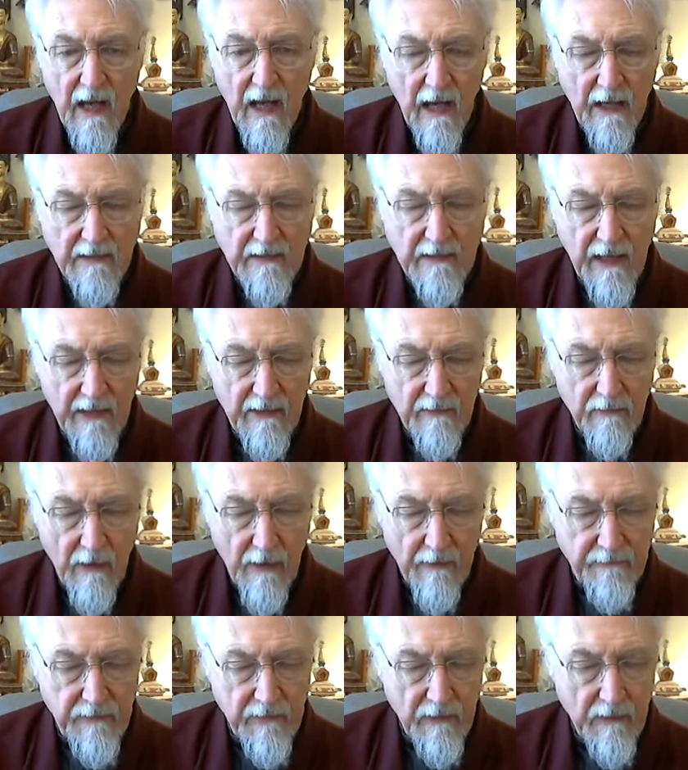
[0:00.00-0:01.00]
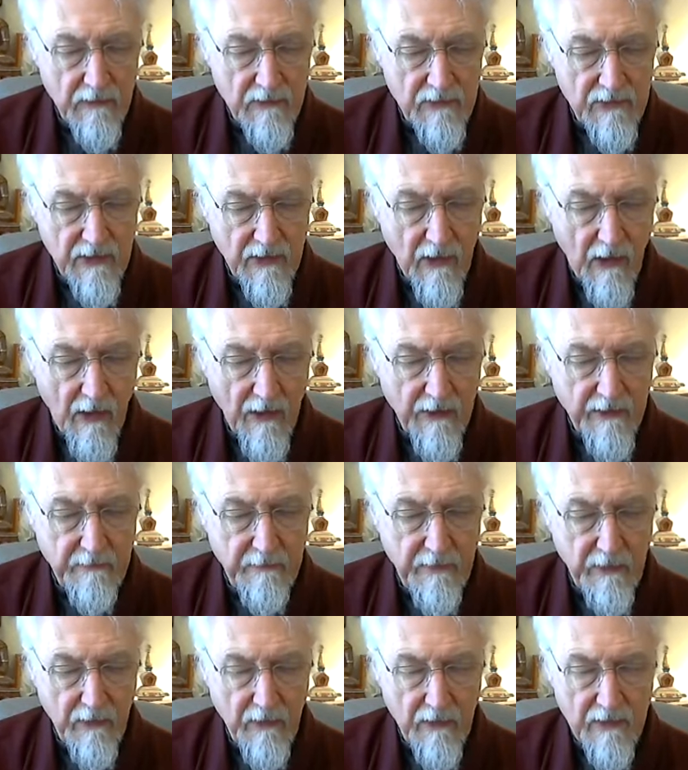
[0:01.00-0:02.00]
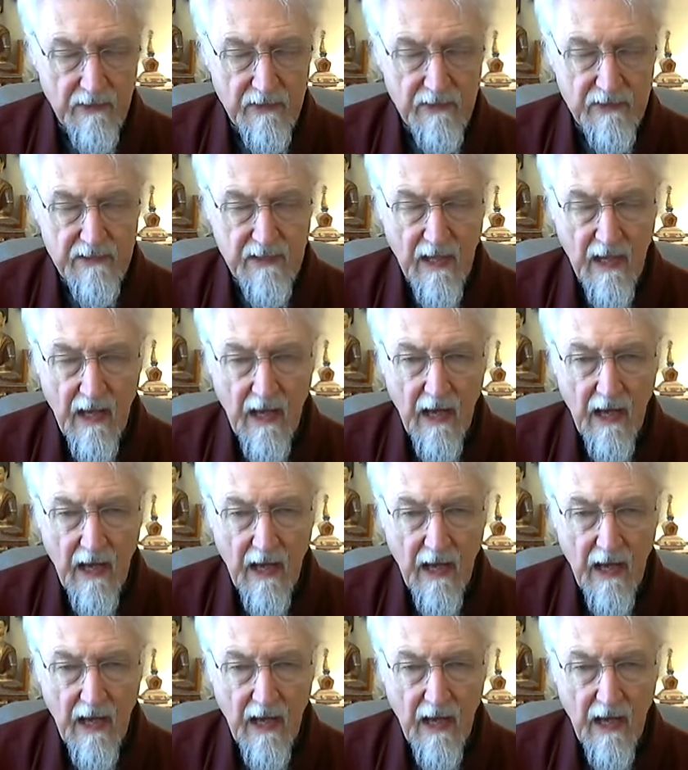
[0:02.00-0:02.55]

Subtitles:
I take refuge in all the Buddhas.